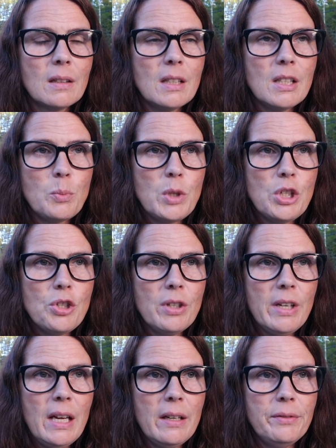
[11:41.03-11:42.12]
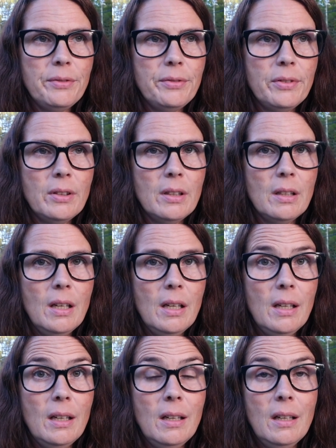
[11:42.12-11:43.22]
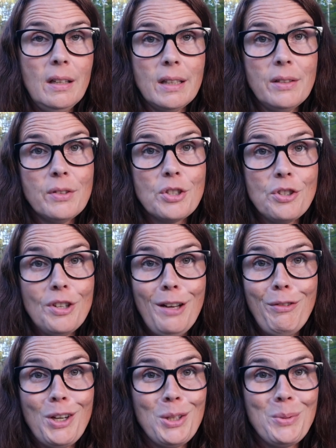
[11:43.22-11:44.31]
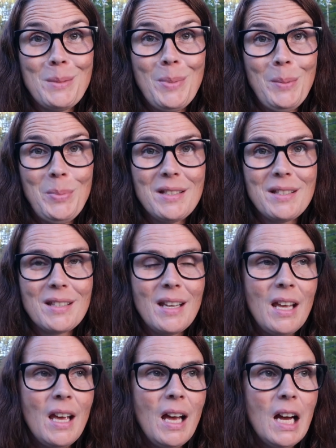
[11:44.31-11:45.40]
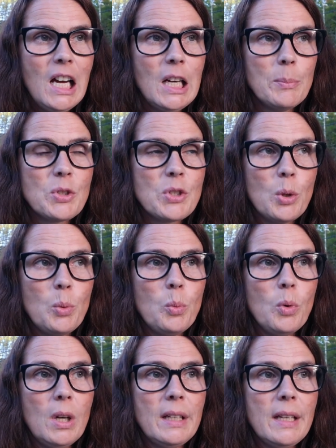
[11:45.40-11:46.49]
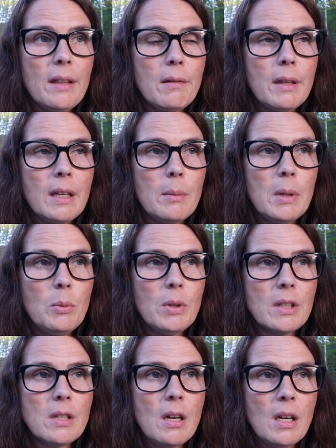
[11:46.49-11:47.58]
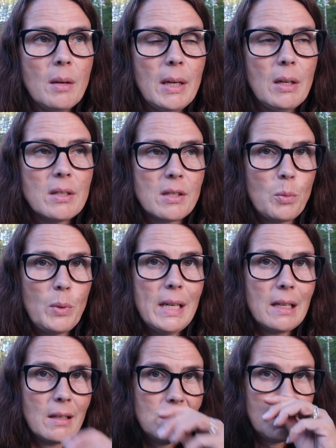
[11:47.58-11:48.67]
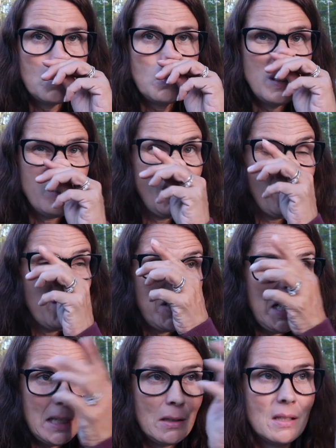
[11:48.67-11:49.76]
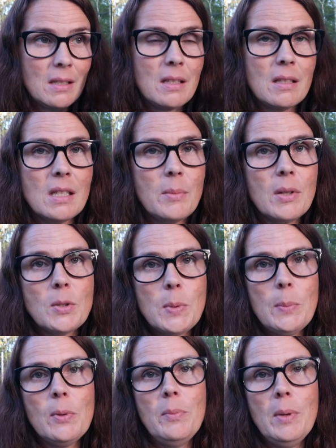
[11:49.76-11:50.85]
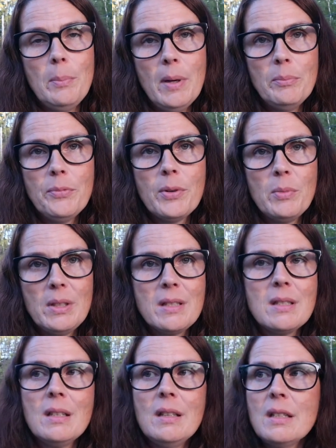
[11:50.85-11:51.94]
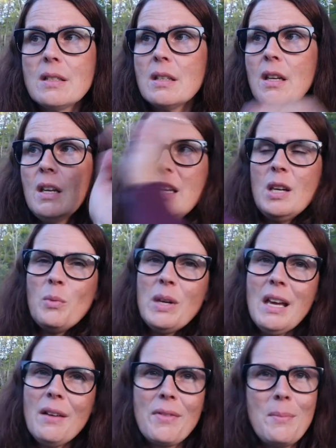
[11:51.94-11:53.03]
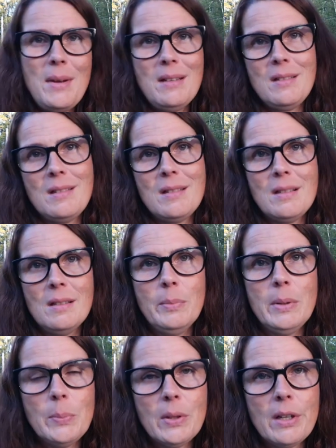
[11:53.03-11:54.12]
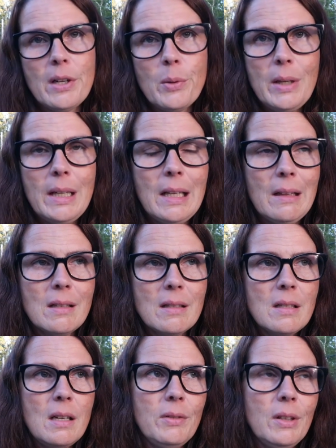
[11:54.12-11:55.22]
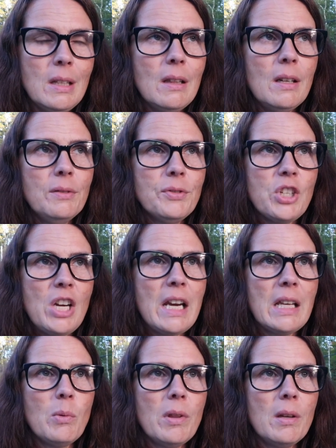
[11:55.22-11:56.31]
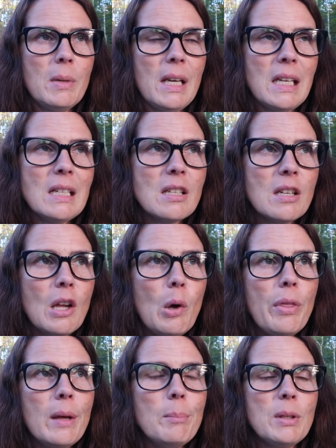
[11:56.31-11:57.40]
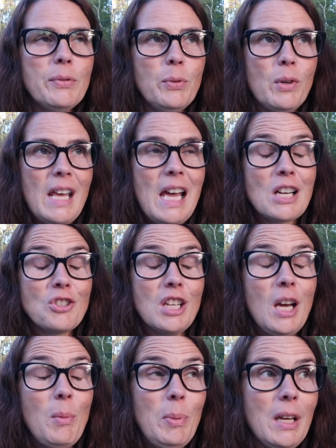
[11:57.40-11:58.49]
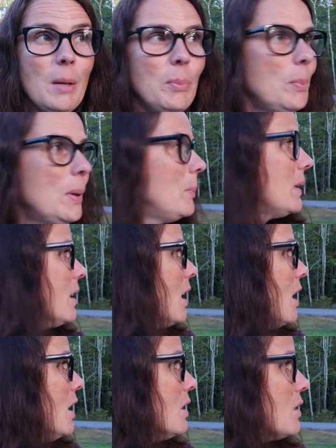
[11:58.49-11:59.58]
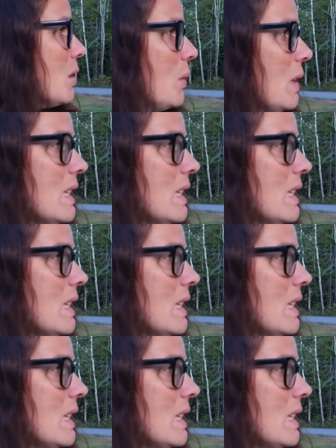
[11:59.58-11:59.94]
we should have, Eva should have Halloween puppies. So another thing I might want to talk about is our waiting list. We do have a waiting list, and some of those people have been bumped from list to list, and we have the best people on our waiting list. I really love chatting with them, and I get to know them before they actually come and pick up a puppy. So when I